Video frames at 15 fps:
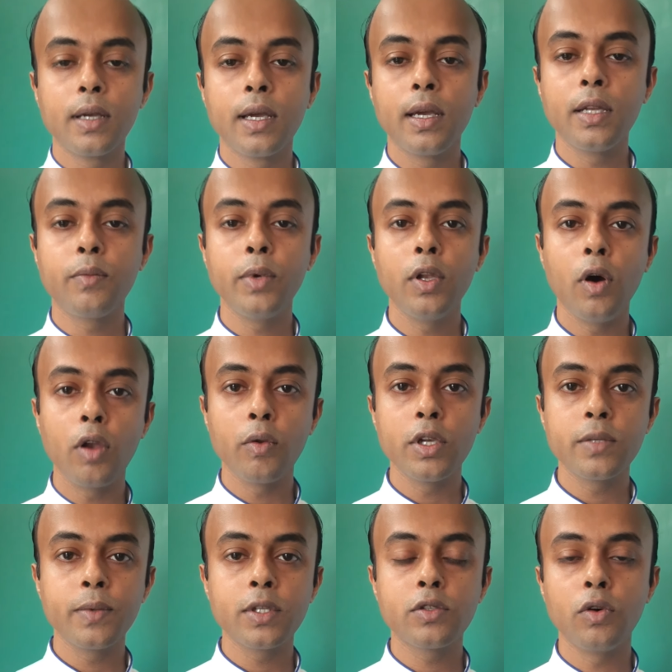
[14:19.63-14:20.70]
it will always
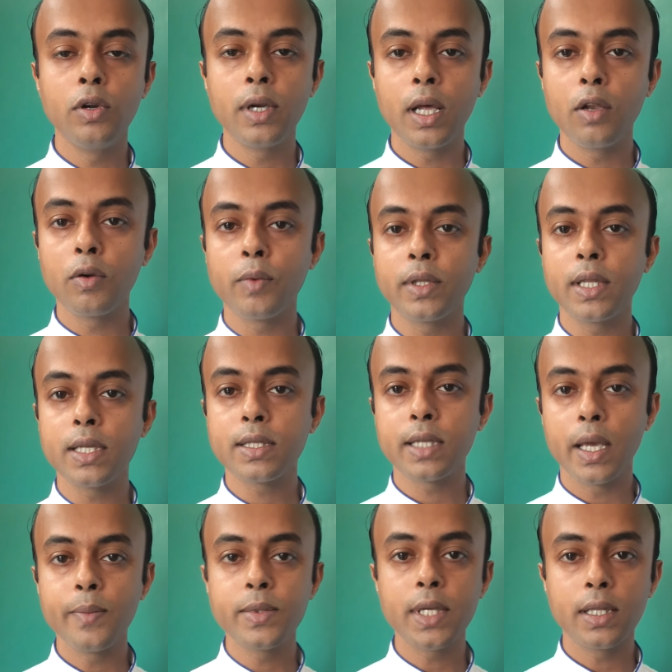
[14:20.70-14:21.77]
be sold along with the
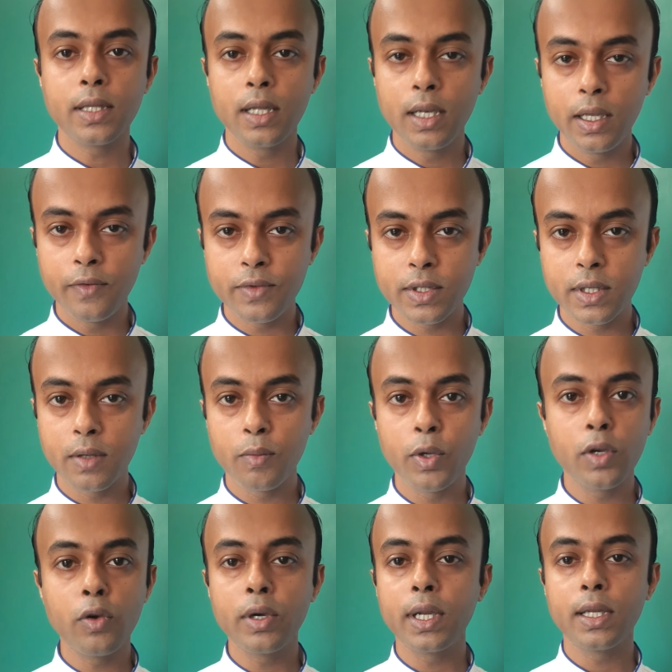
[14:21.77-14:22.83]
stems and the leaves. We
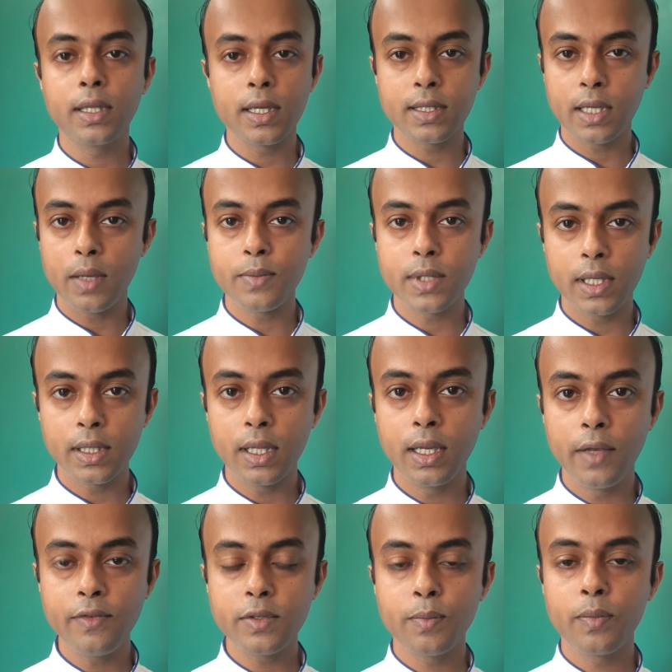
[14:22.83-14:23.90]
don't eat the stems and the
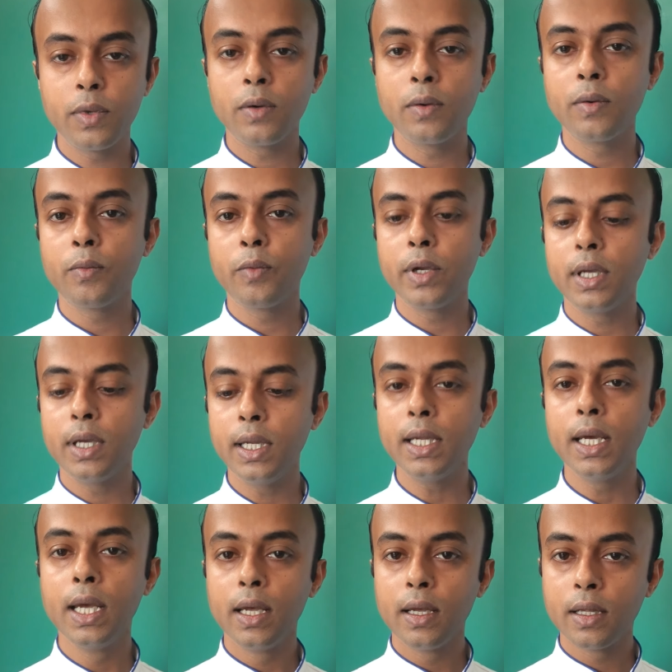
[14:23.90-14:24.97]
leaves, we
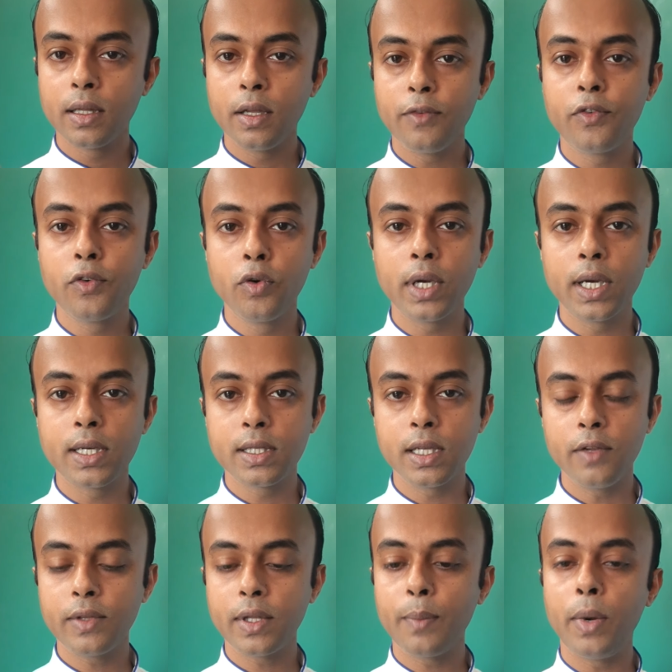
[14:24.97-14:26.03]
eat the fruit
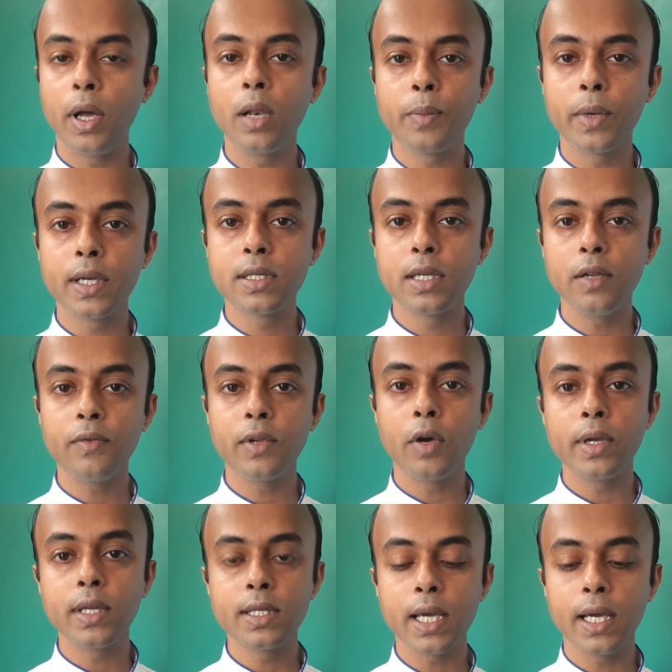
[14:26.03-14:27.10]
itself, the pulp itself. Now
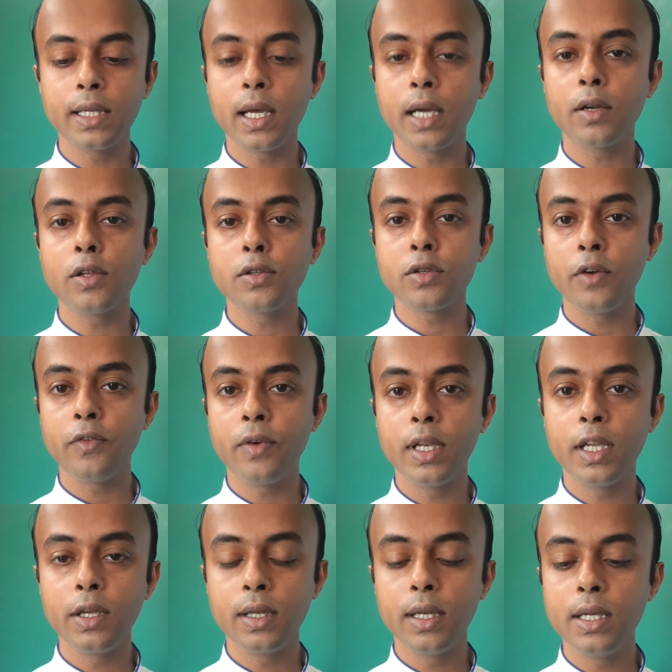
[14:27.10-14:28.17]
inside that also of a
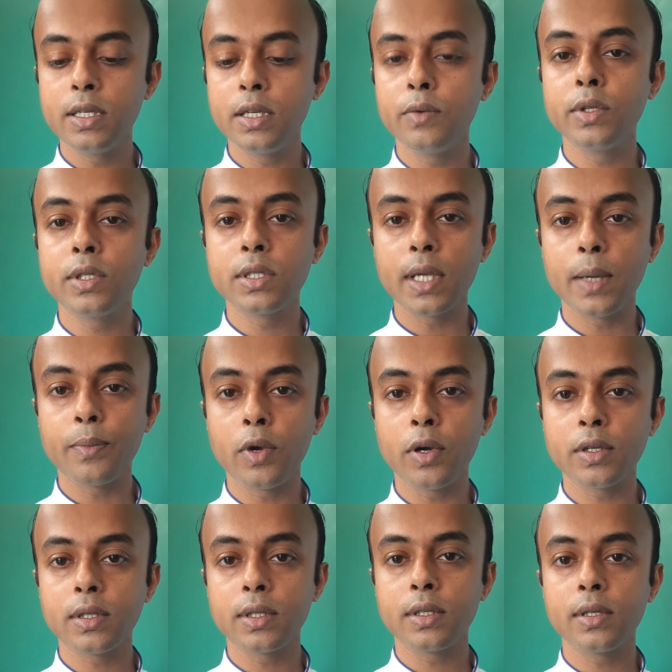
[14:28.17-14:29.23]
lychee, which is
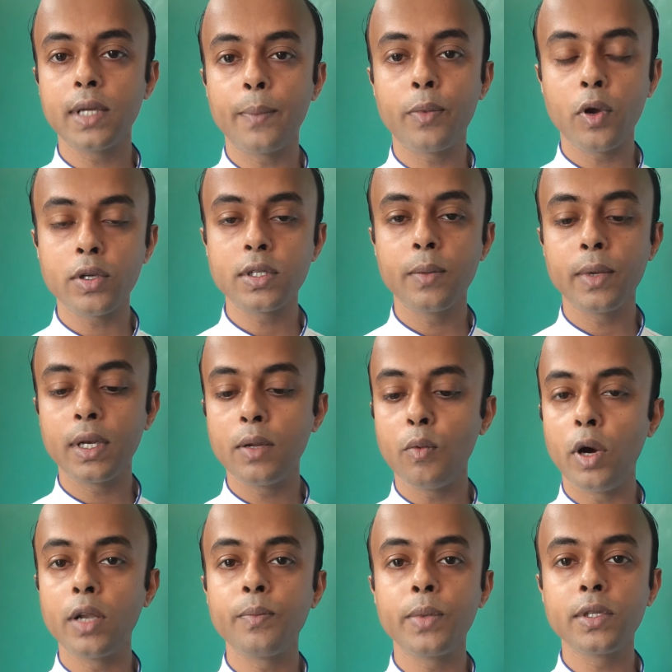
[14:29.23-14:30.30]
approximately
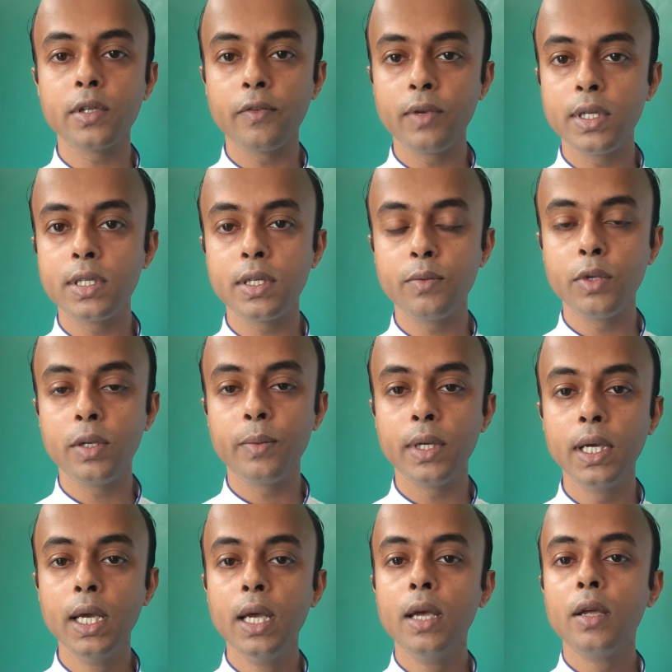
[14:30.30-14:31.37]
one piece of lychee will
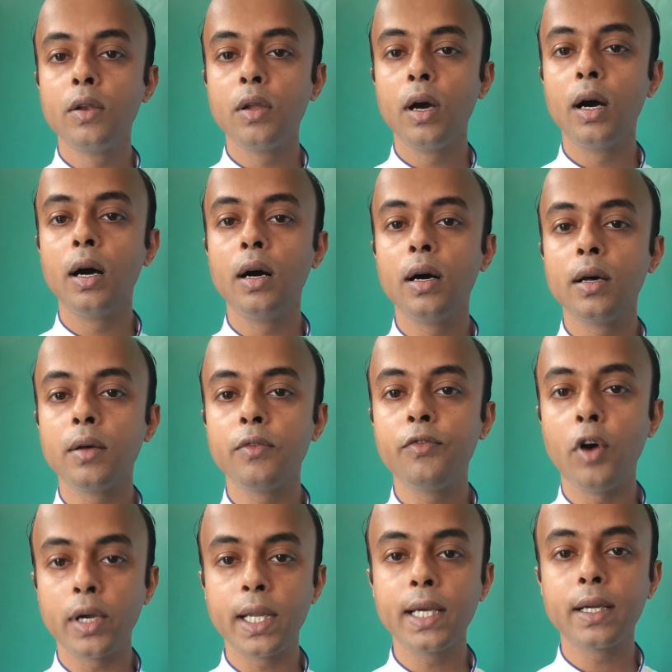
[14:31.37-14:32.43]
be
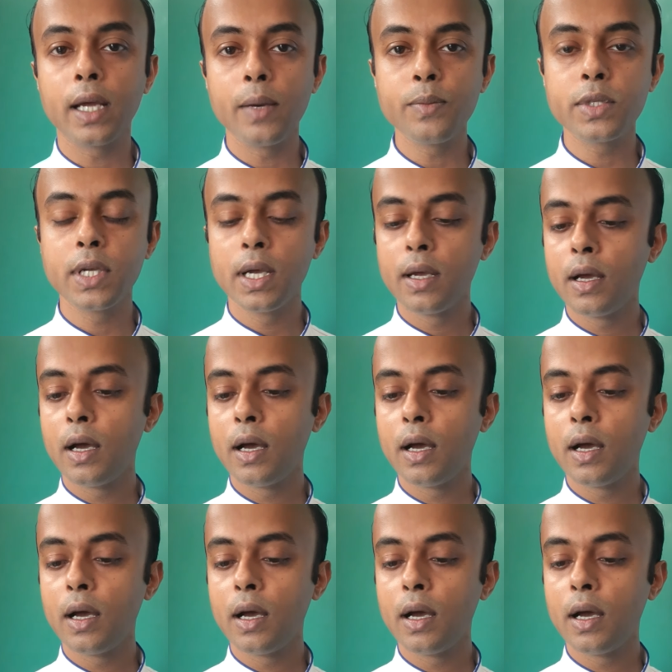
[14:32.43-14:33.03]
40 grams.